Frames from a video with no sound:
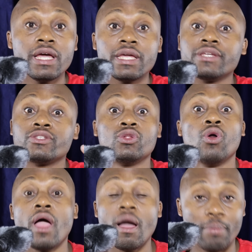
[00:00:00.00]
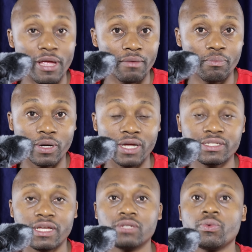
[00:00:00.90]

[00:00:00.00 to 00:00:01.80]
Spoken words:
his lawyer being present,